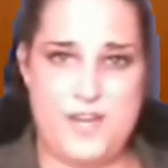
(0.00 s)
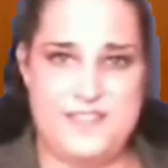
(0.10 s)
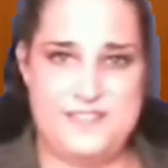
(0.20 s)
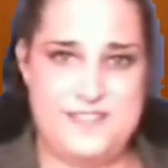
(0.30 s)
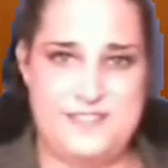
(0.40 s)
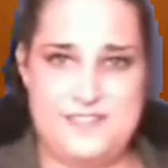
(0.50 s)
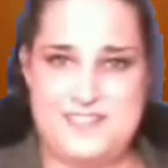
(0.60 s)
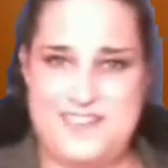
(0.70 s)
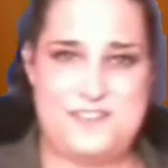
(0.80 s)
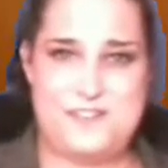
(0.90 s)
What is
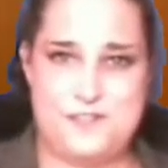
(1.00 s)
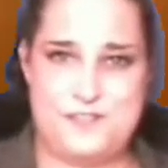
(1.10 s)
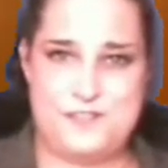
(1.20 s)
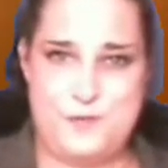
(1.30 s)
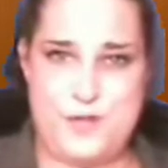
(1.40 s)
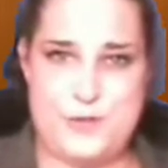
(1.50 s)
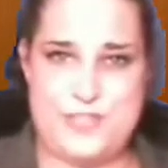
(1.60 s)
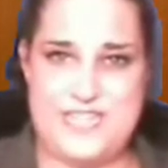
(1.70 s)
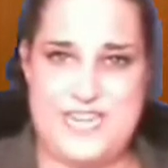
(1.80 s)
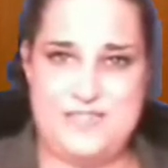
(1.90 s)
this sinister
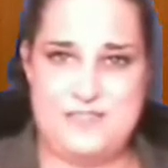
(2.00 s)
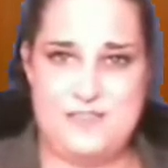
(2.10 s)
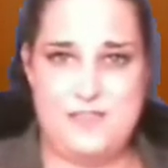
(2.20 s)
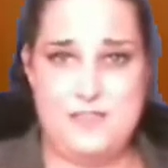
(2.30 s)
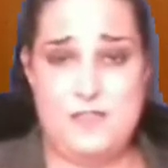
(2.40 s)
pseudo-state?